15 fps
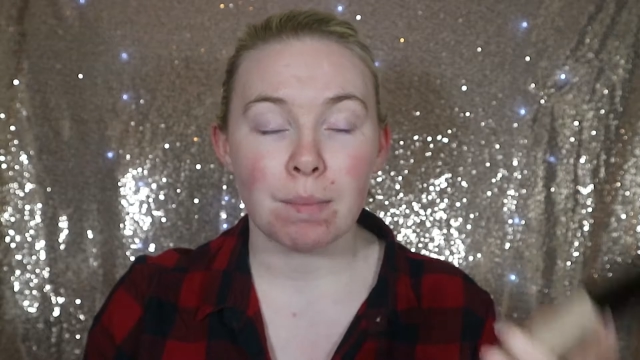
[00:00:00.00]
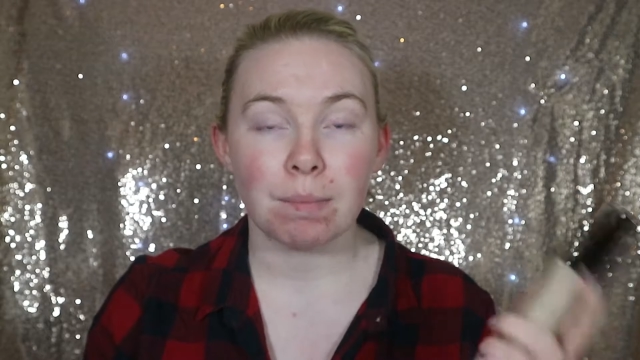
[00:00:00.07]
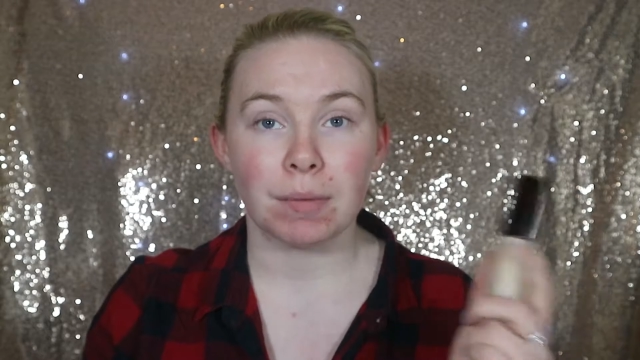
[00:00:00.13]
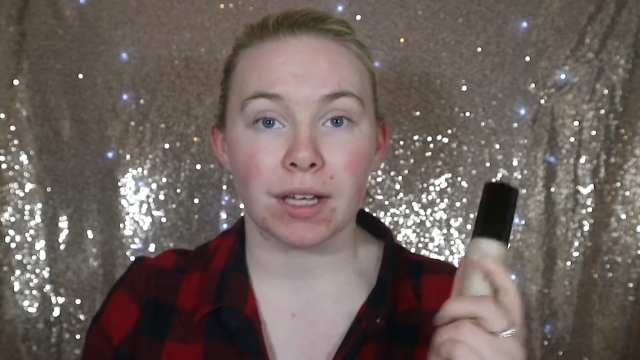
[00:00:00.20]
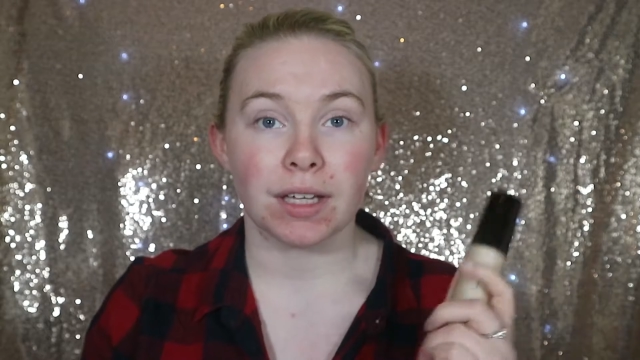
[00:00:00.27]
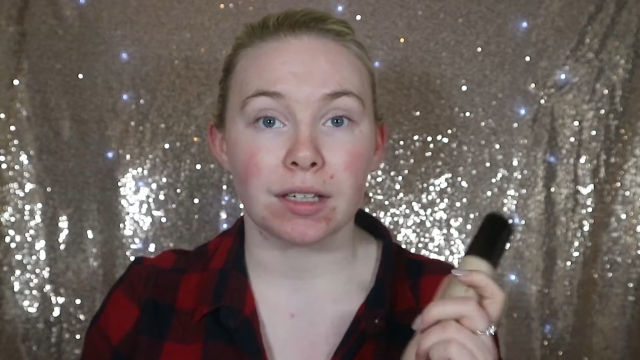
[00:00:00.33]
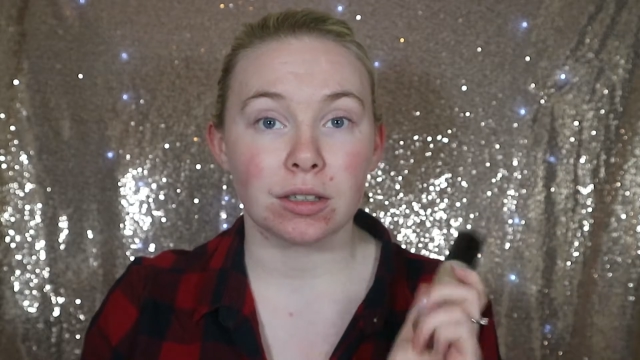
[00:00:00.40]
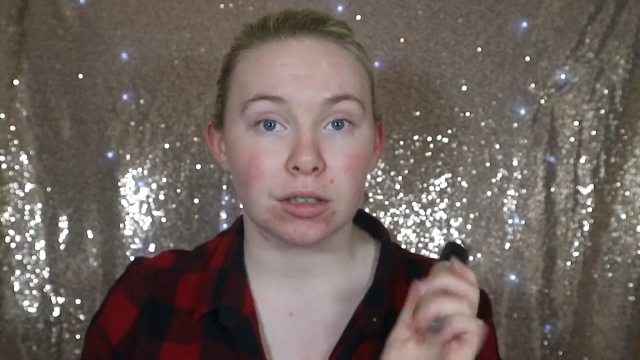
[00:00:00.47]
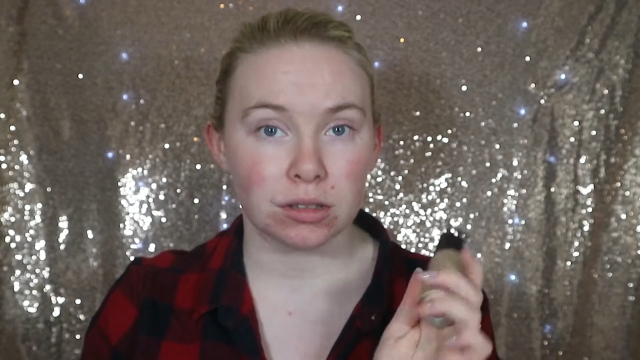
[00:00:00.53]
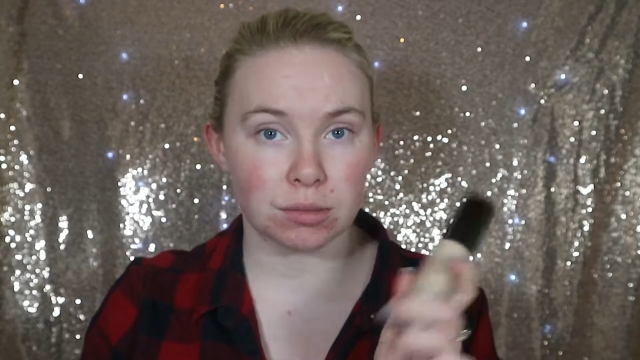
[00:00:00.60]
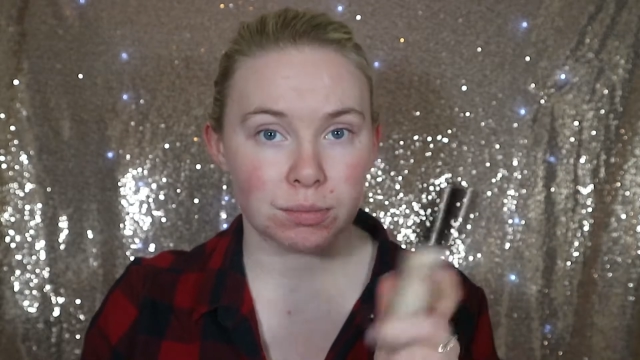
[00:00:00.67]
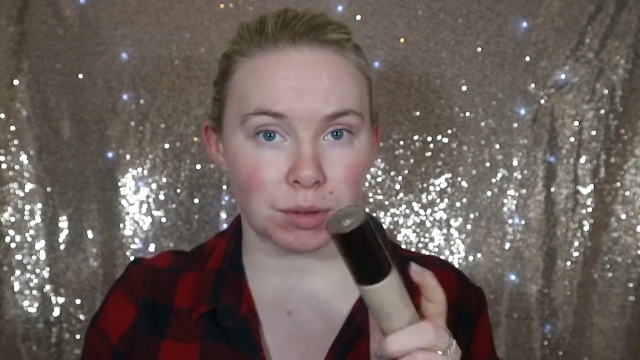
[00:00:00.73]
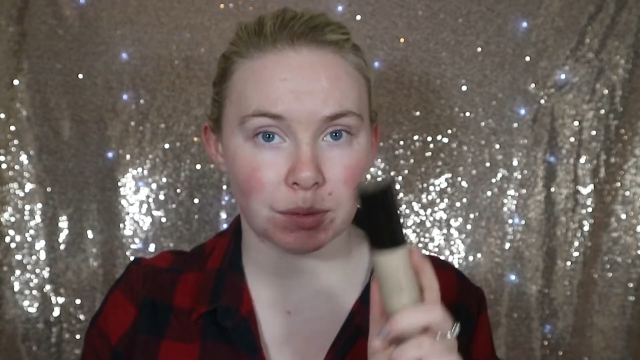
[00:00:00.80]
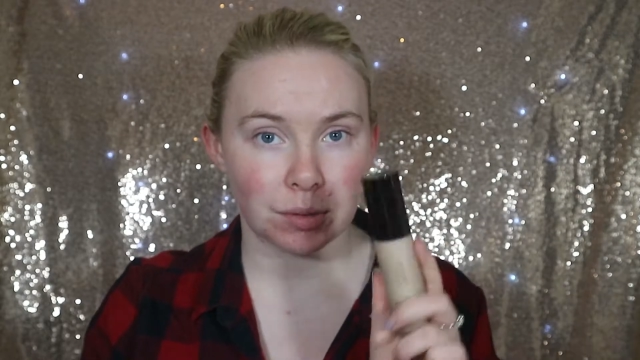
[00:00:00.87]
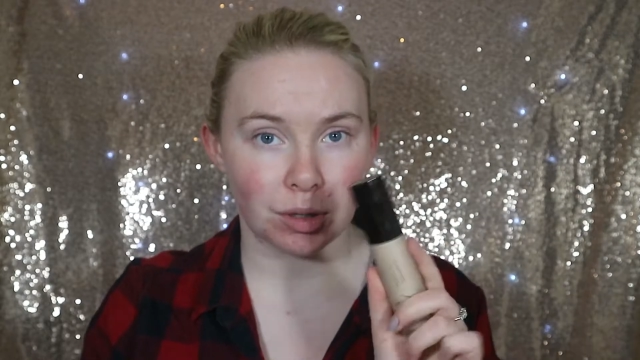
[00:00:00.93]
My Cult
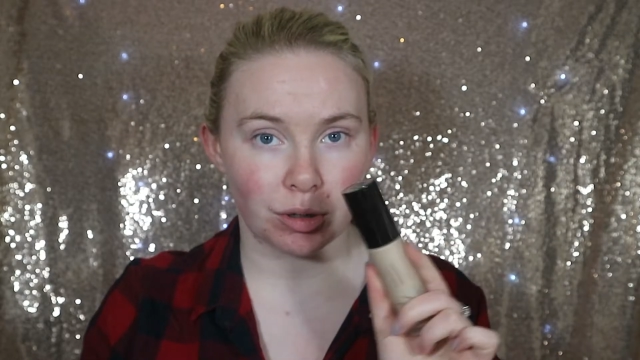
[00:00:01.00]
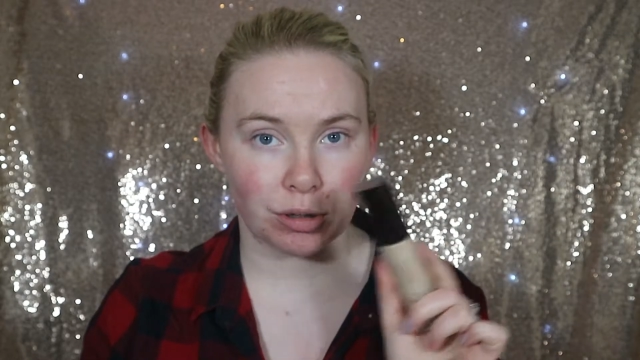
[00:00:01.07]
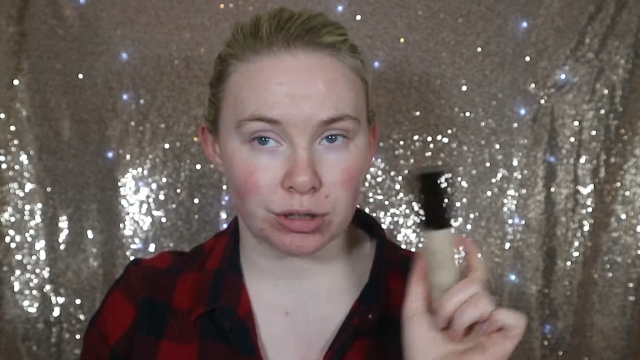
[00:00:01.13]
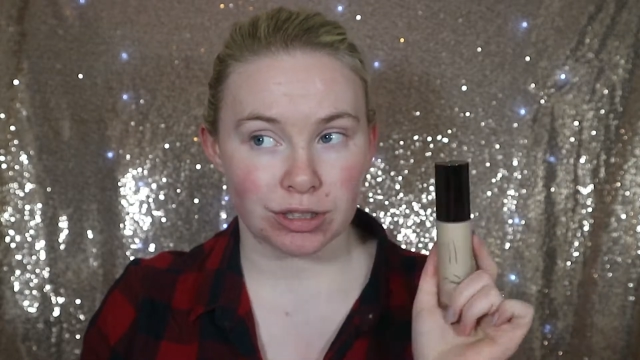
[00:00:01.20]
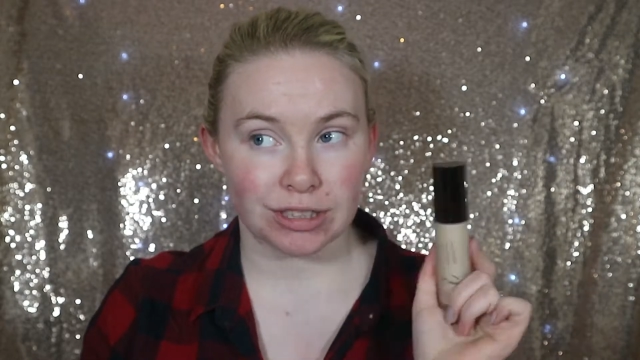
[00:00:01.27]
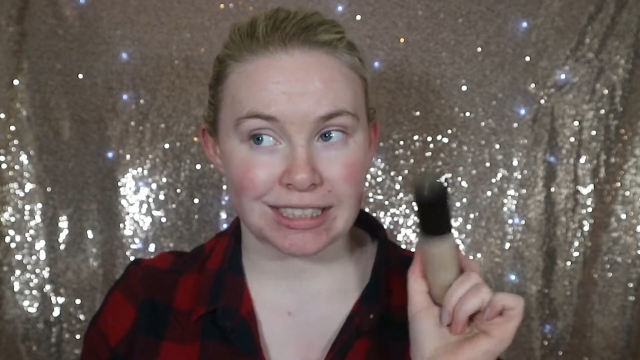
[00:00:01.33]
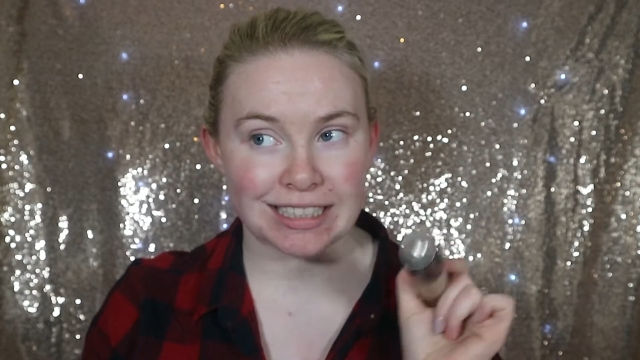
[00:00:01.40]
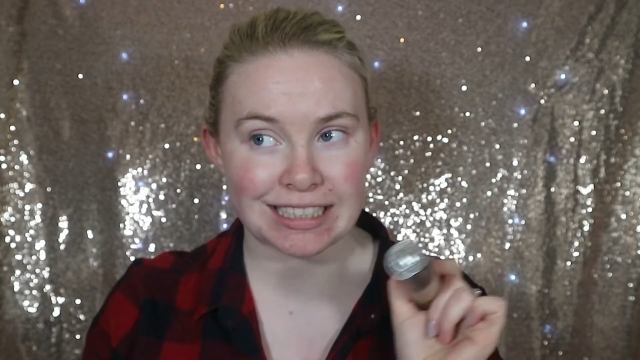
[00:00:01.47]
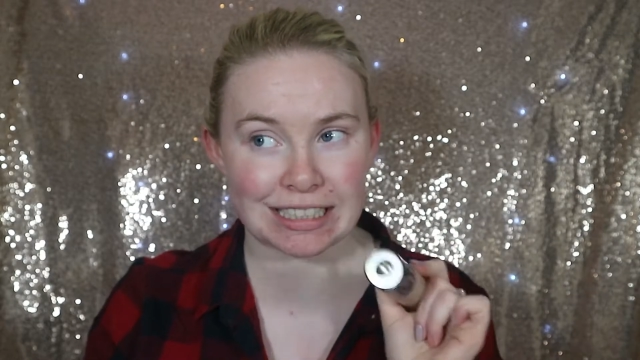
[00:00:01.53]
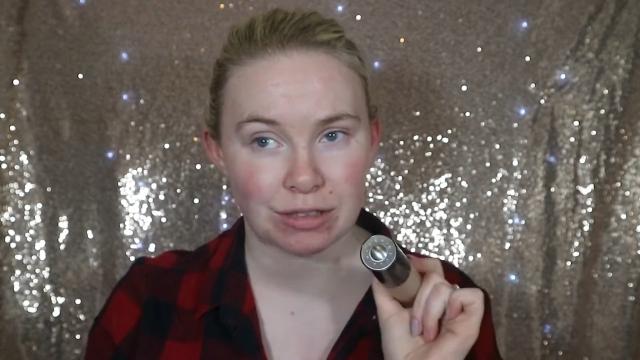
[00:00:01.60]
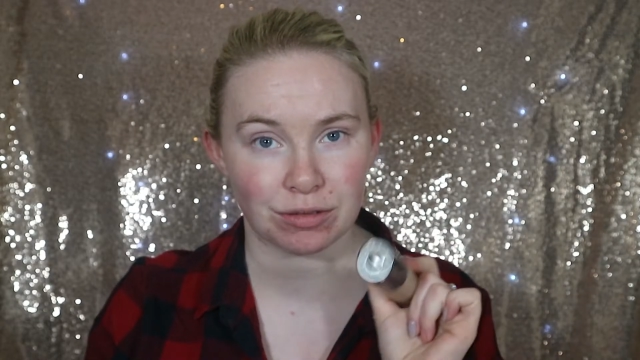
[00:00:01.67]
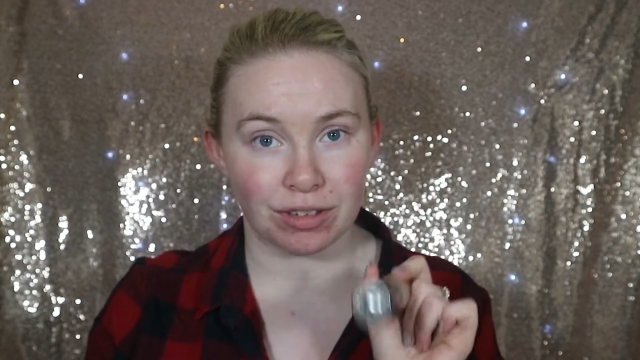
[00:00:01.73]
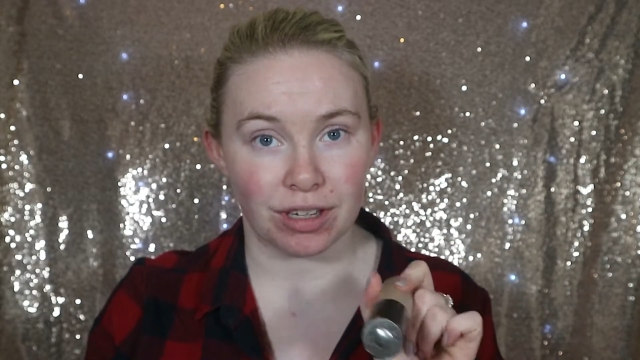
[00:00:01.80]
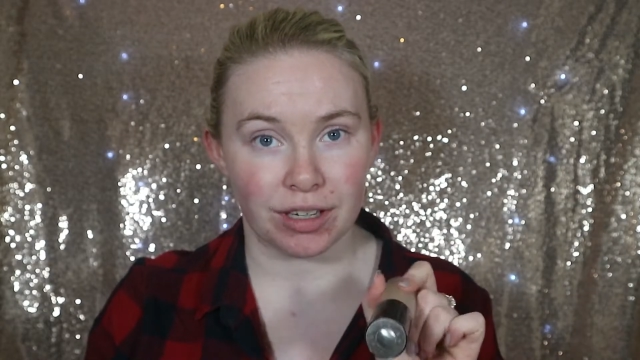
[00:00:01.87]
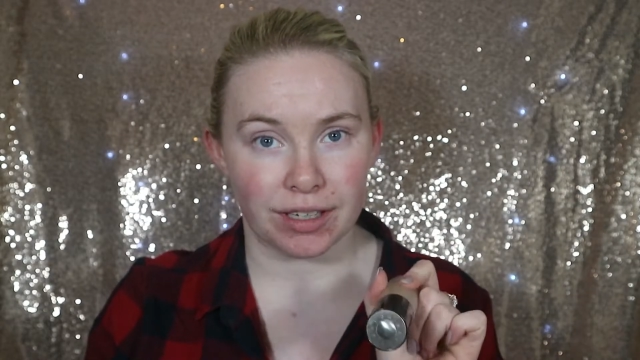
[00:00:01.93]
Beauty order did
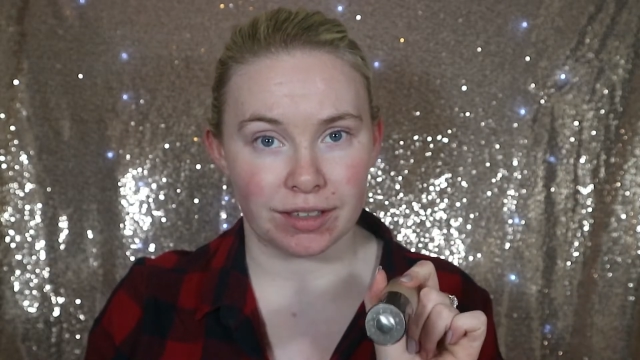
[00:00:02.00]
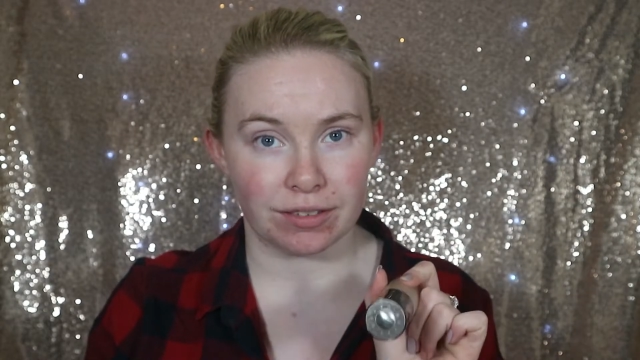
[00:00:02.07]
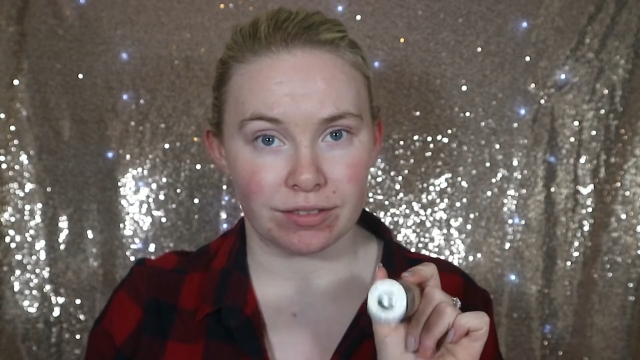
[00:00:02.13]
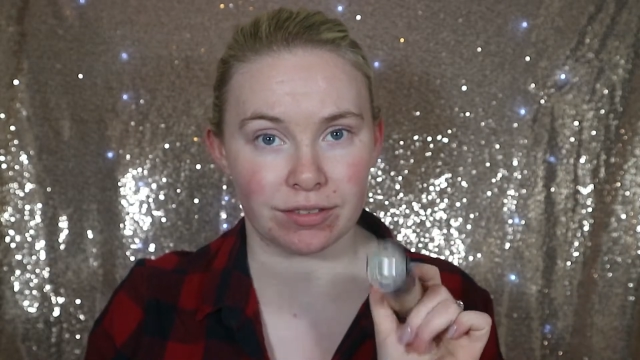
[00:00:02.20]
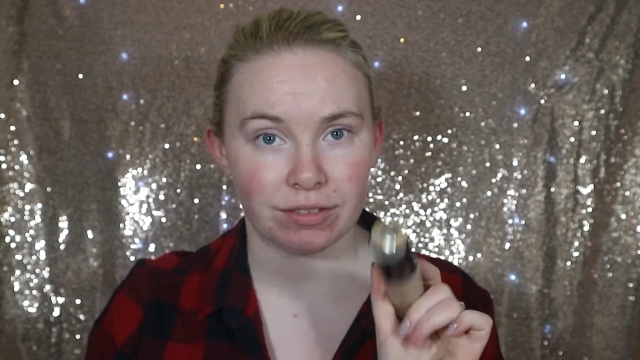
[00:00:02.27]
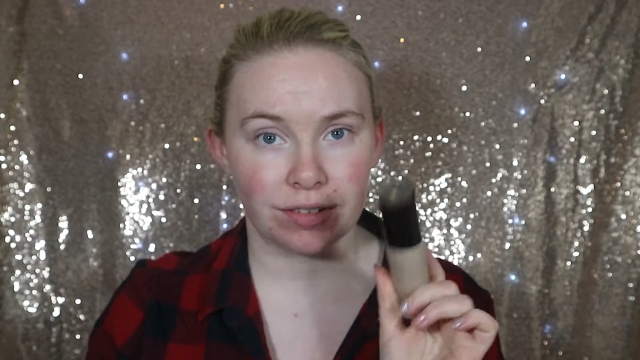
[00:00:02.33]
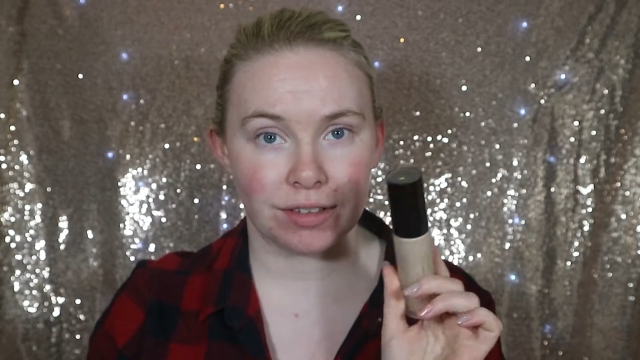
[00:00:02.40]
arrive.